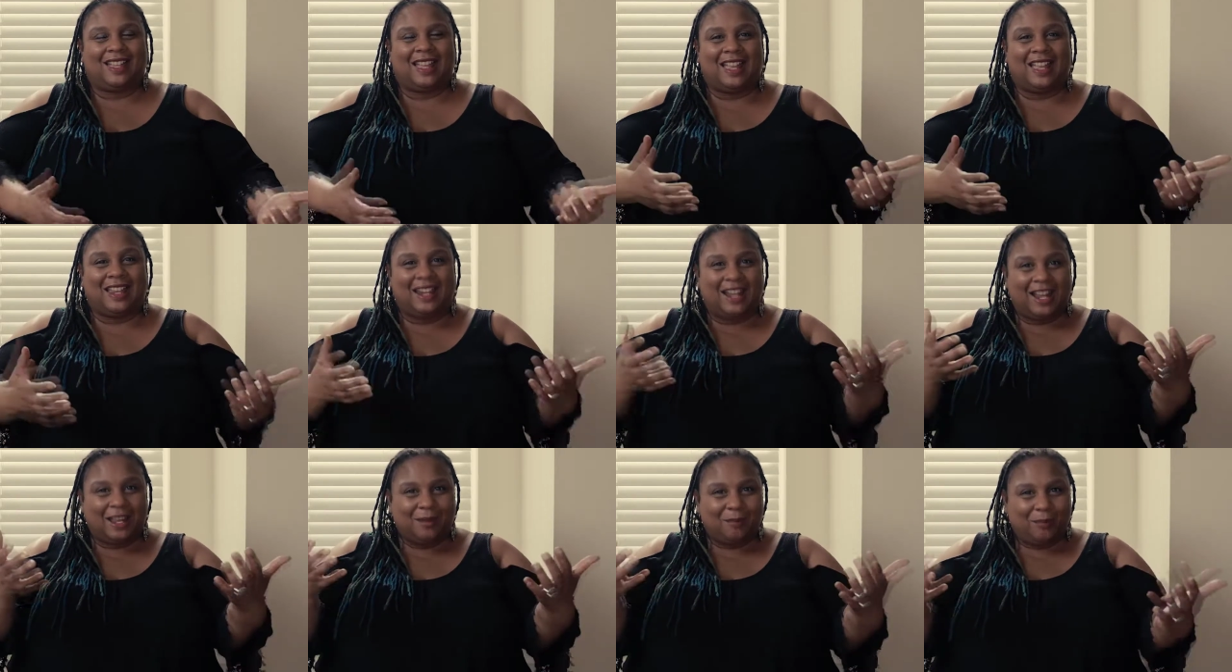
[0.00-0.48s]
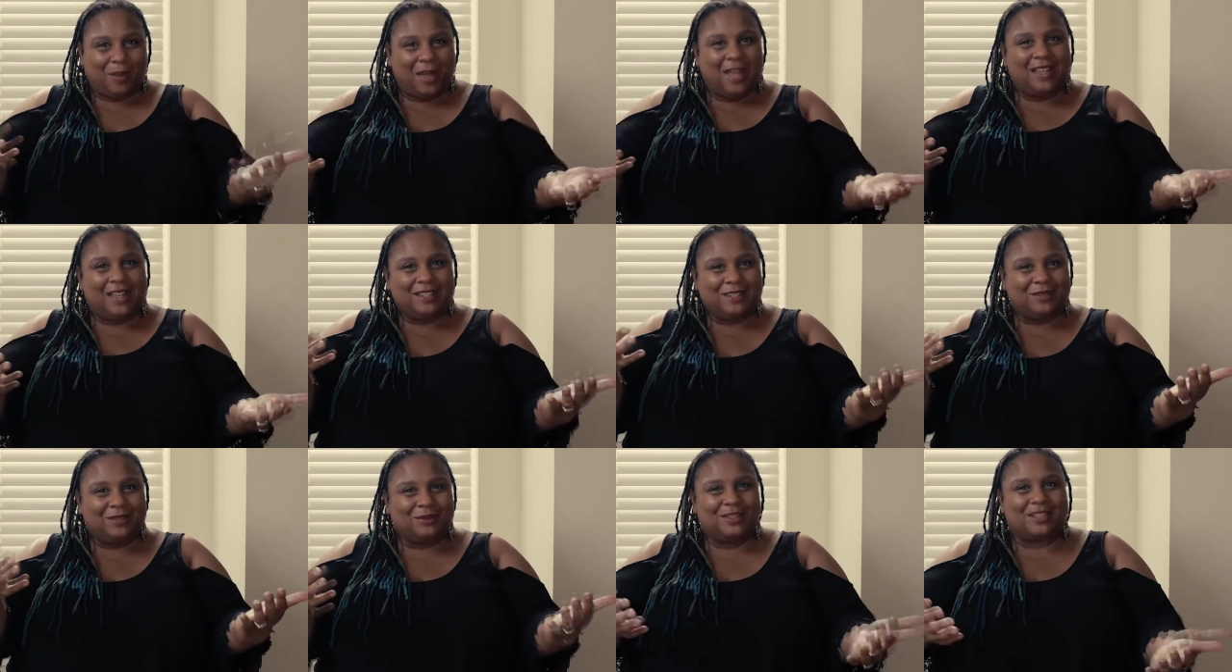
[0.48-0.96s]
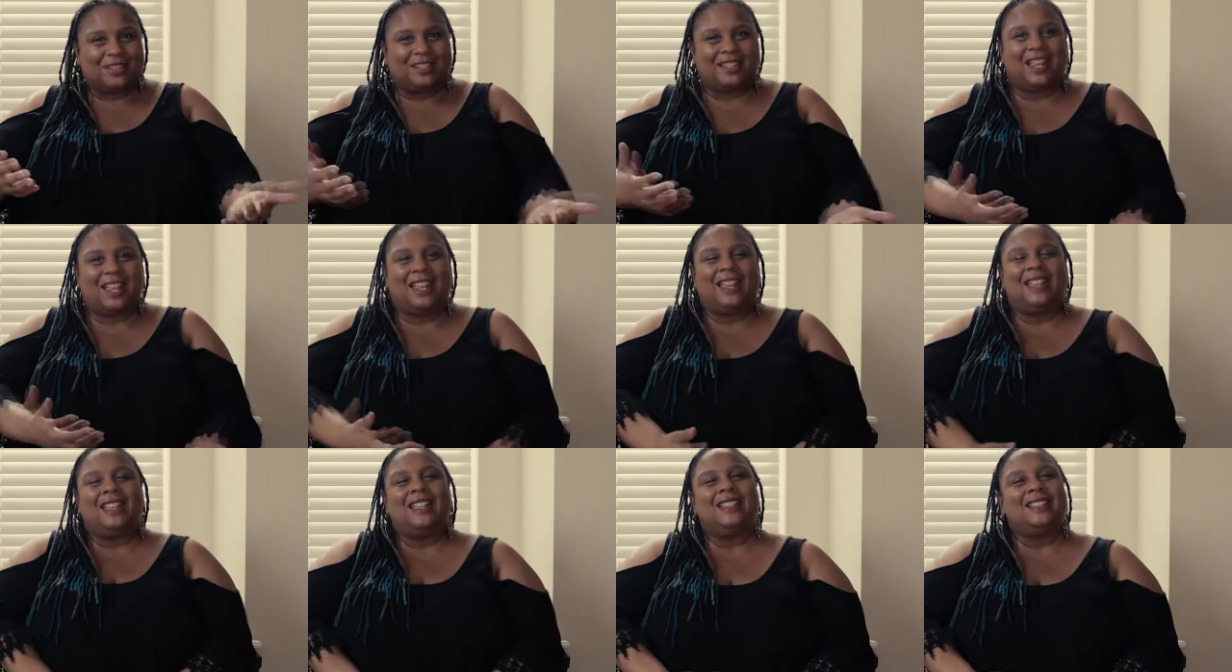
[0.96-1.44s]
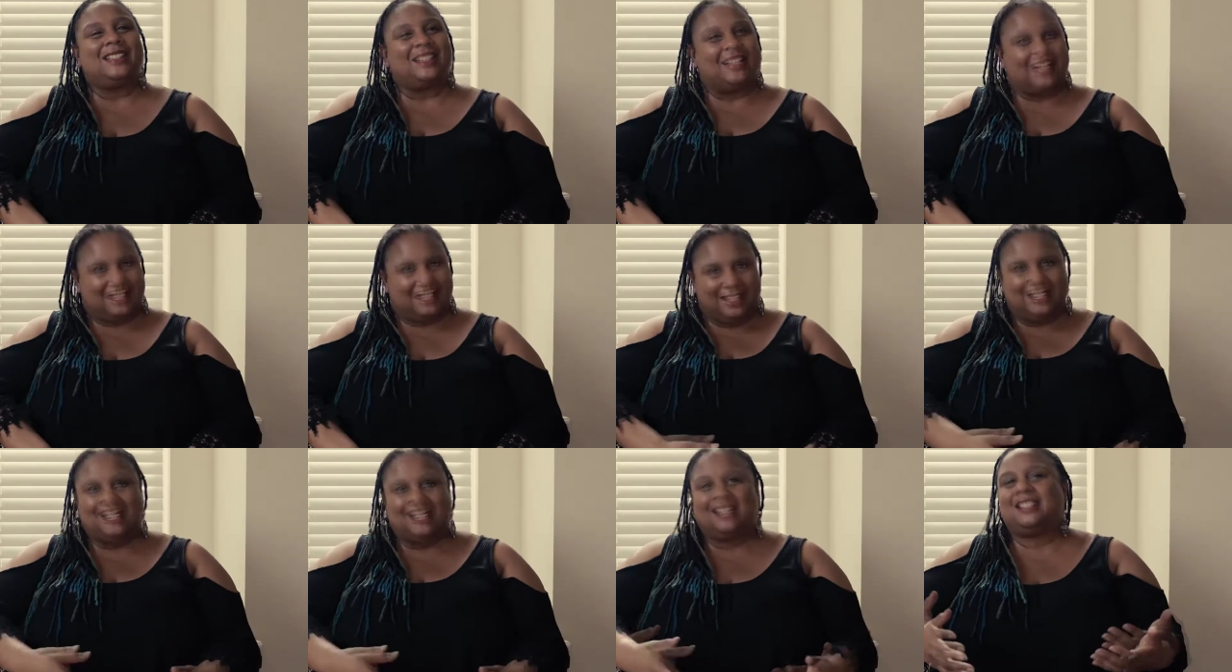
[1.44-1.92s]
And I bet you will say
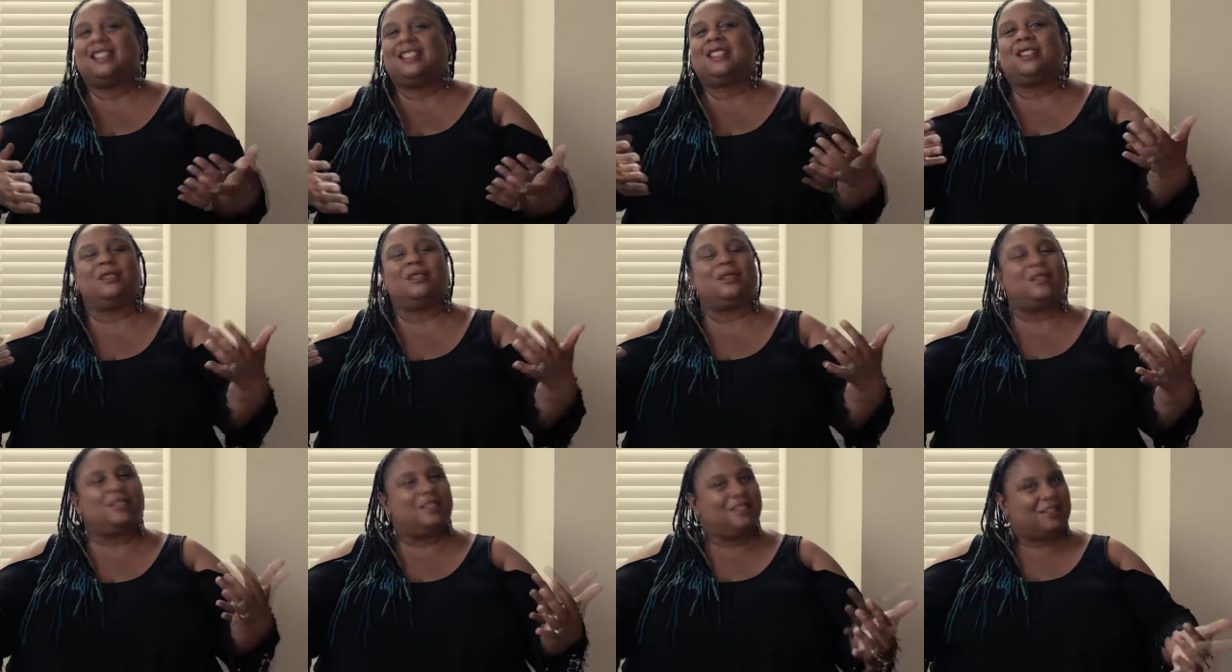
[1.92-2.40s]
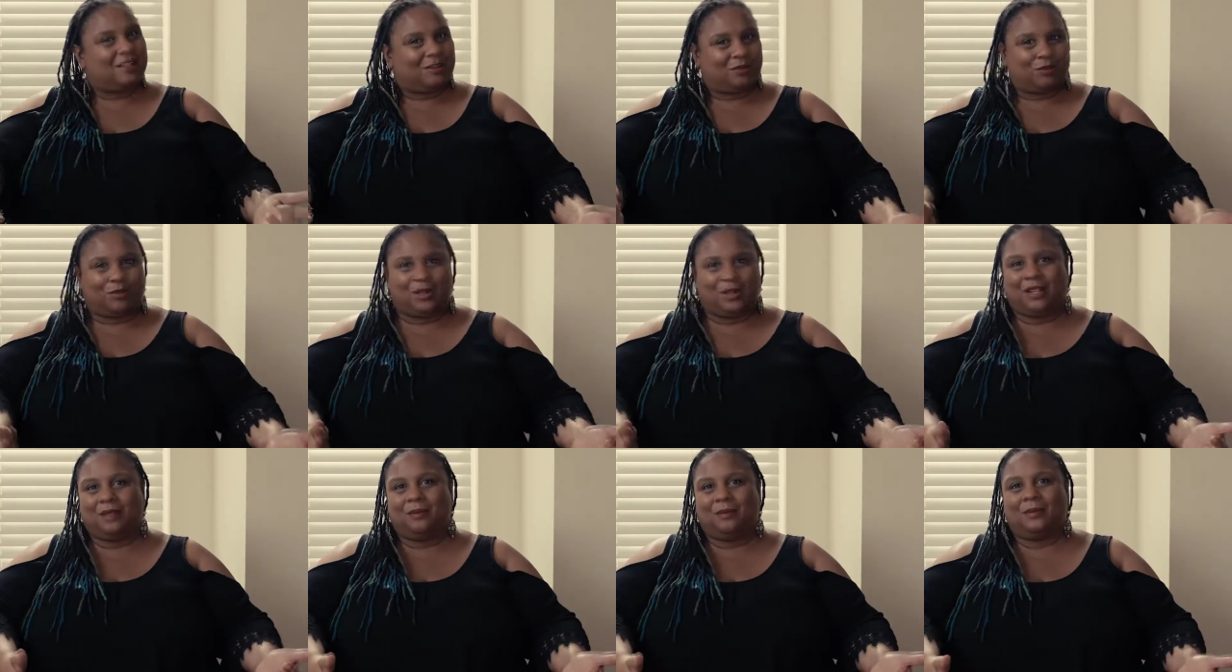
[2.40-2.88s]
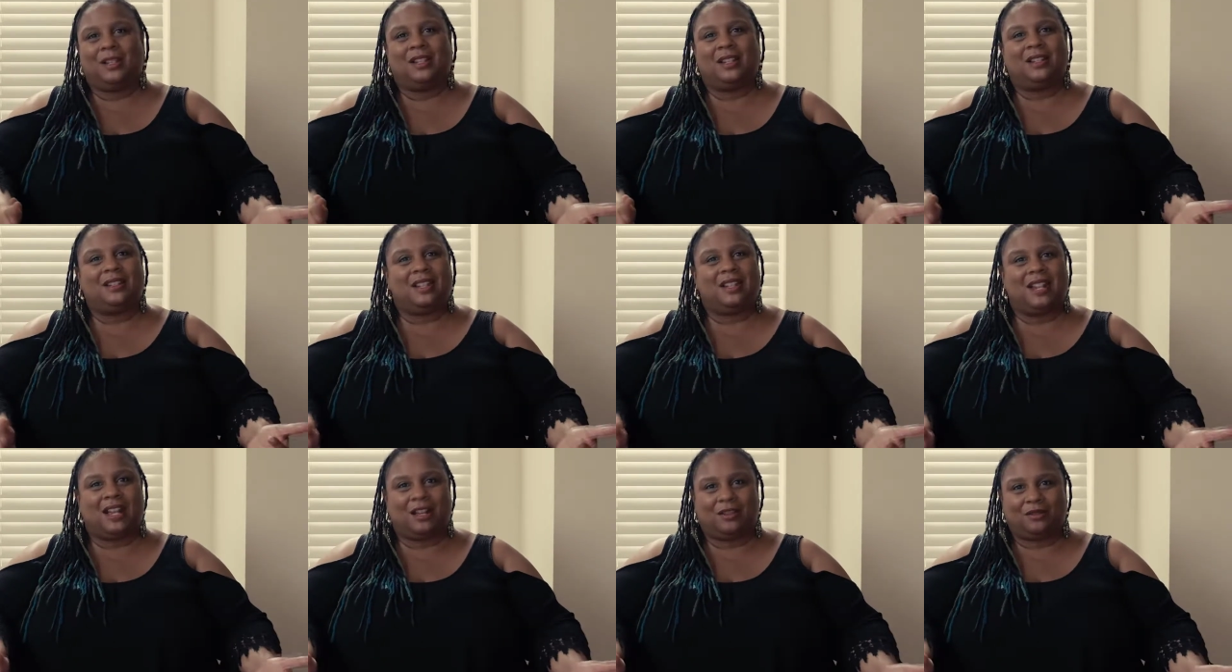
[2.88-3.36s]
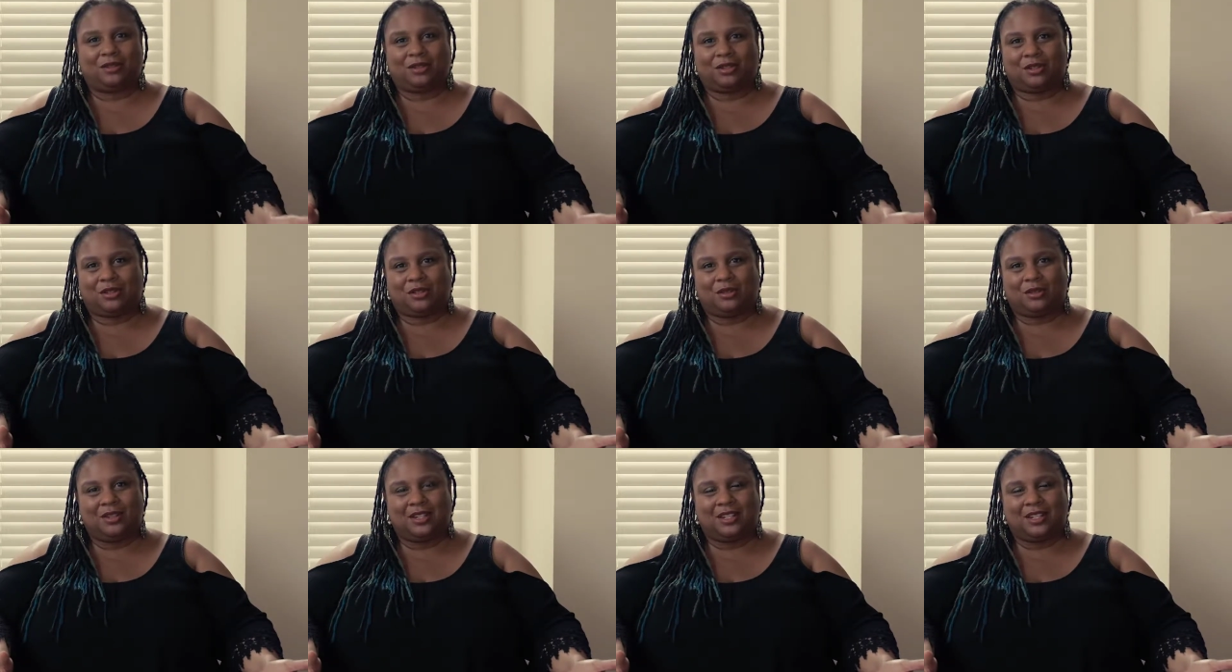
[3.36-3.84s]
it's easier to swim
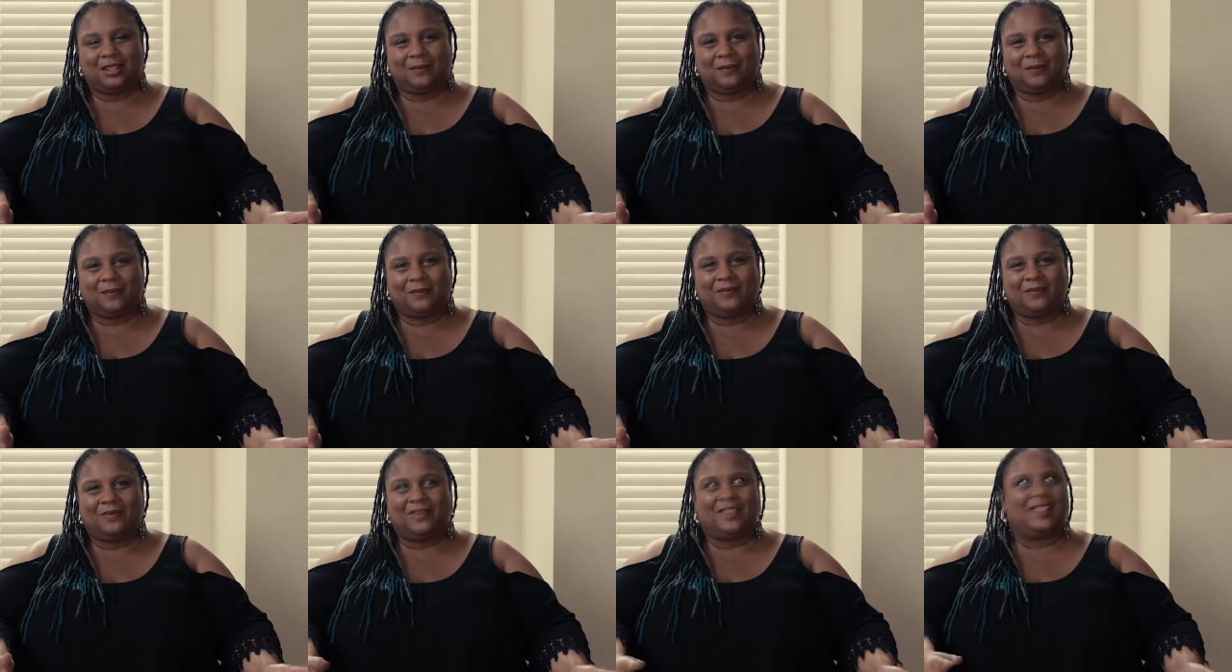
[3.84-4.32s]
downstream.